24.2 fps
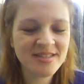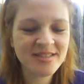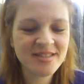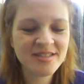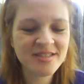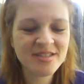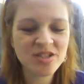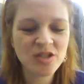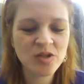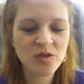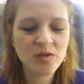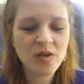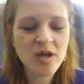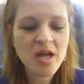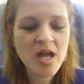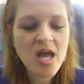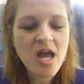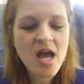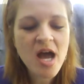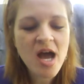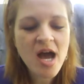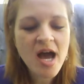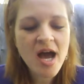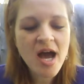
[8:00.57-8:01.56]
so
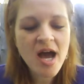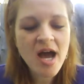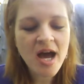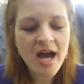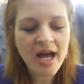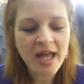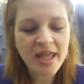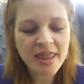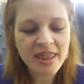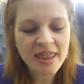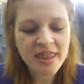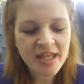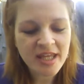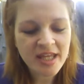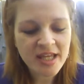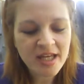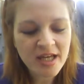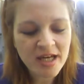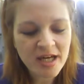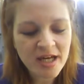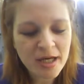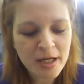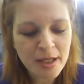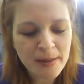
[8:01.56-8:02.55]
I
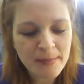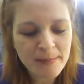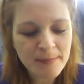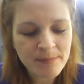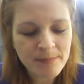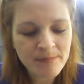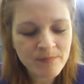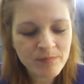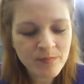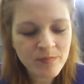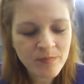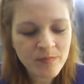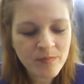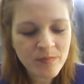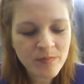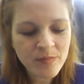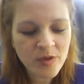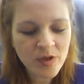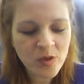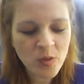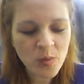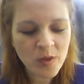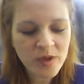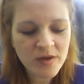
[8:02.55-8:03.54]
think
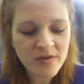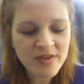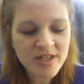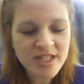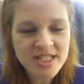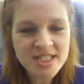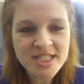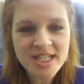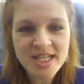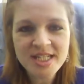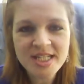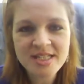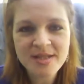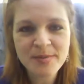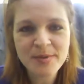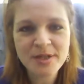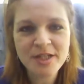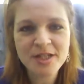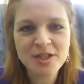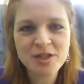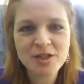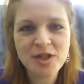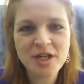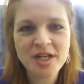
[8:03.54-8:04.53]
one of these days I'm
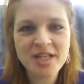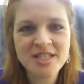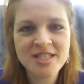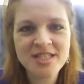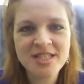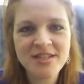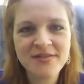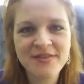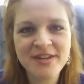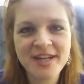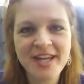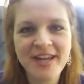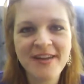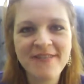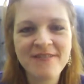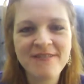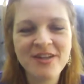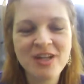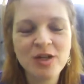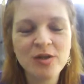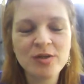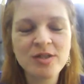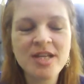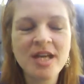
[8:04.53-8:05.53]
going to try and see if I can't
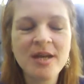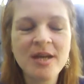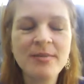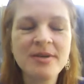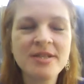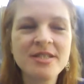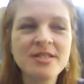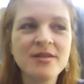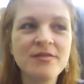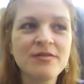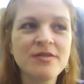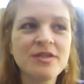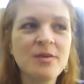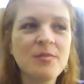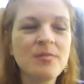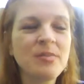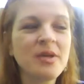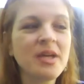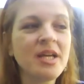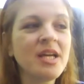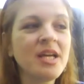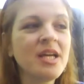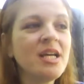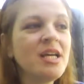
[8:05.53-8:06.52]
videotape myself
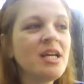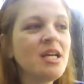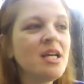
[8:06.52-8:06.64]
dumping.